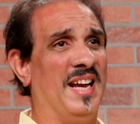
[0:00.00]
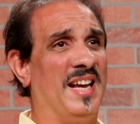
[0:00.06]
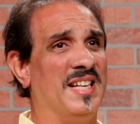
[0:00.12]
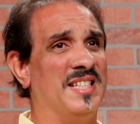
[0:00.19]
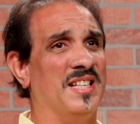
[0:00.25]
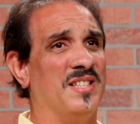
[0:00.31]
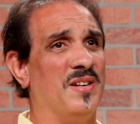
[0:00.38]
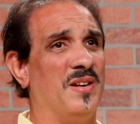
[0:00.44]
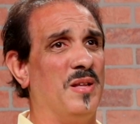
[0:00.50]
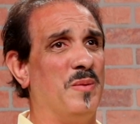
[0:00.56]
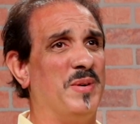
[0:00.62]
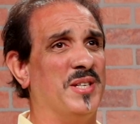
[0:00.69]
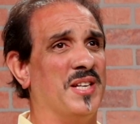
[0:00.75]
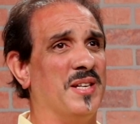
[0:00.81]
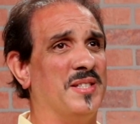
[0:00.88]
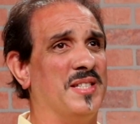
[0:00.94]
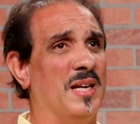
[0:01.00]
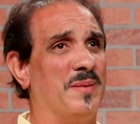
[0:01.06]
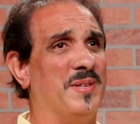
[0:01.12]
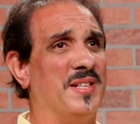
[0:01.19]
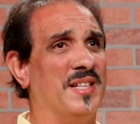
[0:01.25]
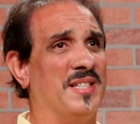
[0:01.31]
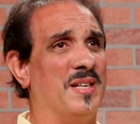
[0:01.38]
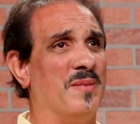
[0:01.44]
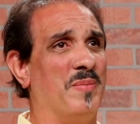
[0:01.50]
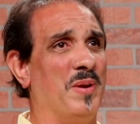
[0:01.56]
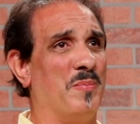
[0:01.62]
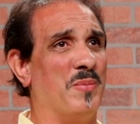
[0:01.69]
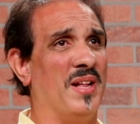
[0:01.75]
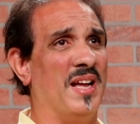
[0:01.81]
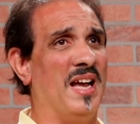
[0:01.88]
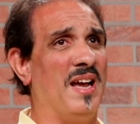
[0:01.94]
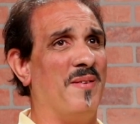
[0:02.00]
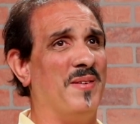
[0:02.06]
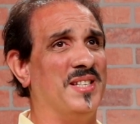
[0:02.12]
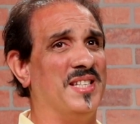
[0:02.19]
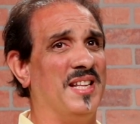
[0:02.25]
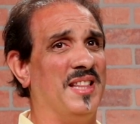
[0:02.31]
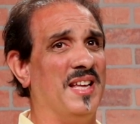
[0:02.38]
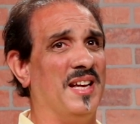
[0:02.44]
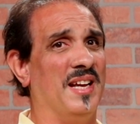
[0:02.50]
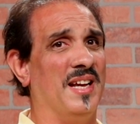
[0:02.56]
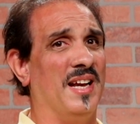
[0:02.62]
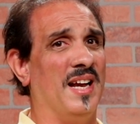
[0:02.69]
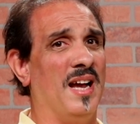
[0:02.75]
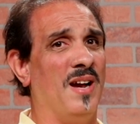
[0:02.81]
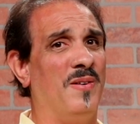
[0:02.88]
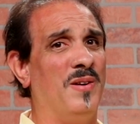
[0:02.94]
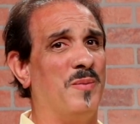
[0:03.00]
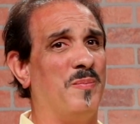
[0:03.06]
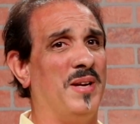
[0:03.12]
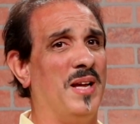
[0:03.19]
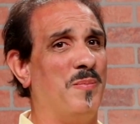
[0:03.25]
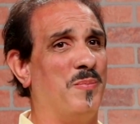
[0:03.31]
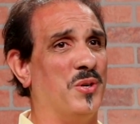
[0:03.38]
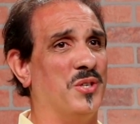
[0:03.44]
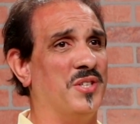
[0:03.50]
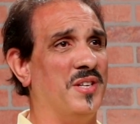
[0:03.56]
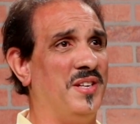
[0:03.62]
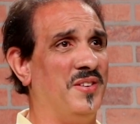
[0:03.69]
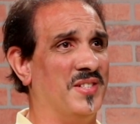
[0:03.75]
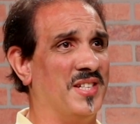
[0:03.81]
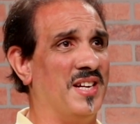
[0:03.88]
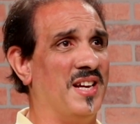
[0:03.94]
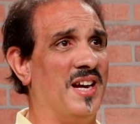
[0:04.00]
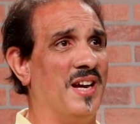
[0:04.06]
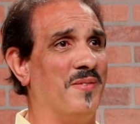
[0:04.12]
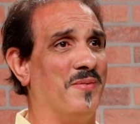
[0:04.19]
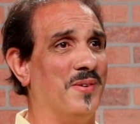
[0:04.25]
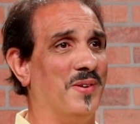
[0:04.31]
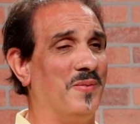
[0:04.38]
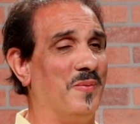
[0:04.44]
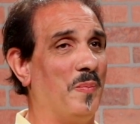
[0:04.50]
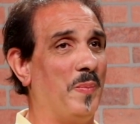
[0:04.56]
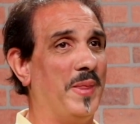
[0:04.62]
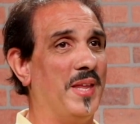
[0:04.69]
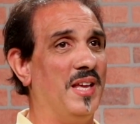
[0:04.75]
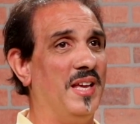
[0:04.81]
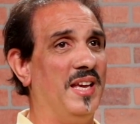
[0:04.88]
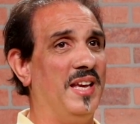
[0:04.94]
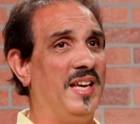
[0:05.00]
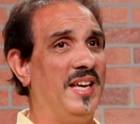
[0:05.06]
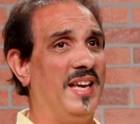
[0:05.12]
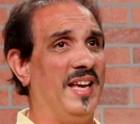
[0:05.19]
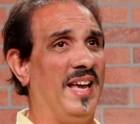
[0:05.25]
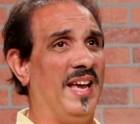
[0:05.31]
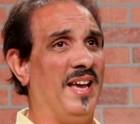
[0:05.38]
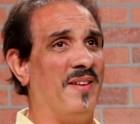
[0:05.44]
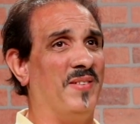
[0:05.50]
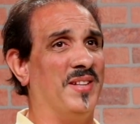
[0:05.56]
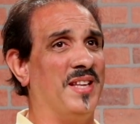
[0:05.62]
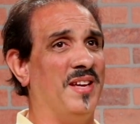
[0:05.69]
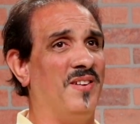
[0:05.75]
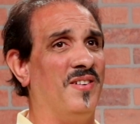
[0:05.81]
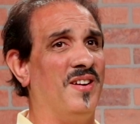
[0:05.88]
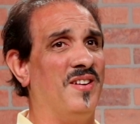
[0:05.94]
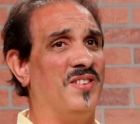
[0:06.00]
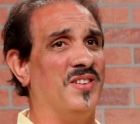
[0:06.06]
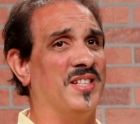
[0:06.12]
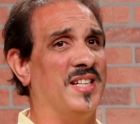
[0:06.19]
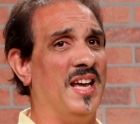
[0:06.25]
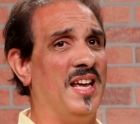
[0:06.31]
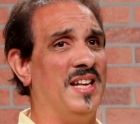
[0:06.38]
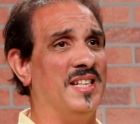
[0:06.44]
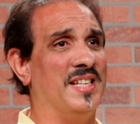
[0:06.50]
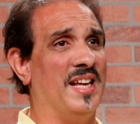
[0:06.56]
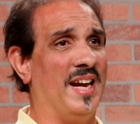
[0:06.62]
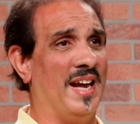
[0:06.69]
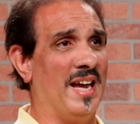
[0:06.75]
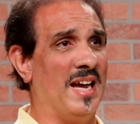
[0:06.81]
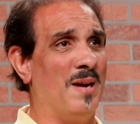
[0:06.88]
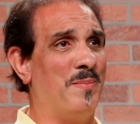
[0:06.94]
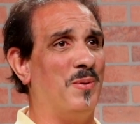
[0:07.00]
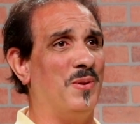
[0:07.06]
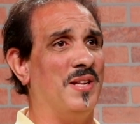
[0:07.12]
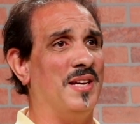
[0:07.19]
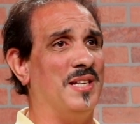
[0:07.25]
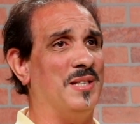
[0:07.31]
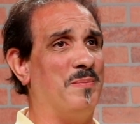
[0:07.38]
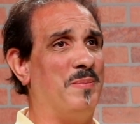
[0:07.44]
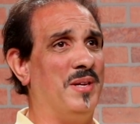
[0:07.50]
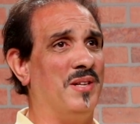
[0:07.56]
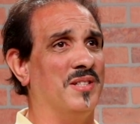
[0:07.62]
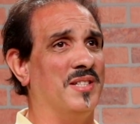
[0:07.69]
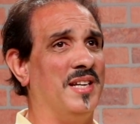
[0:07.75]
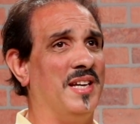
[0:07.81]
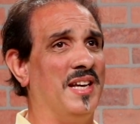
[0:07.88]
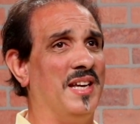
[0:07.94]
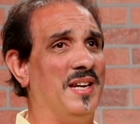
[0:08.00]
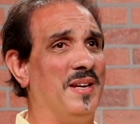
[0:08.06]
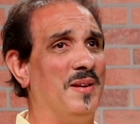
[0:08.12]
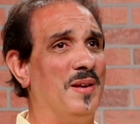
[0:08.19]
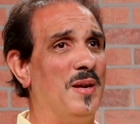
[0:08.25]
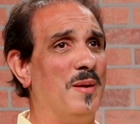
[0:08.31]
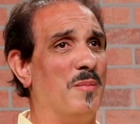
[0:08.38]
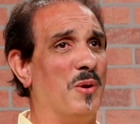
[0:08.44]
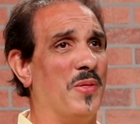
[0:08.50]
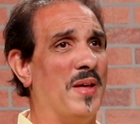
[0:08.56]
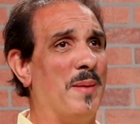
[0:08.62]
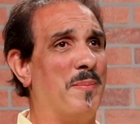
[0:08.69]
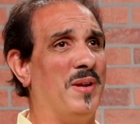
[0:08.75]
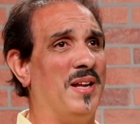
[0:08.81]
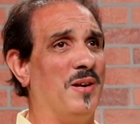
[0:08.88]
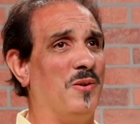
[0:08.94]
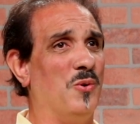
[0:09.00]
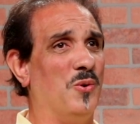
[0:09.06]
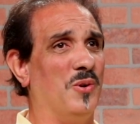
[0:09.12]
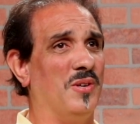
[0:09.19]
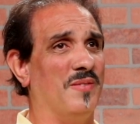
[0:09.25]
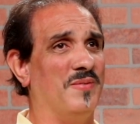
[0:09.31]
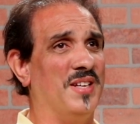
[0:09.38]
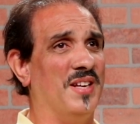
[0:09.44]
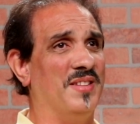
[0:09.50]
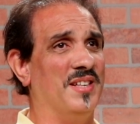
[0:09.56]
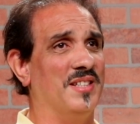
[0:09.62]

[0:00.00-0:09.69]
I guess that's another misconception that some people have is they think, how could a blind person use an iPhone? And what they don't understand is that Apple has built in, both Apple and Google have done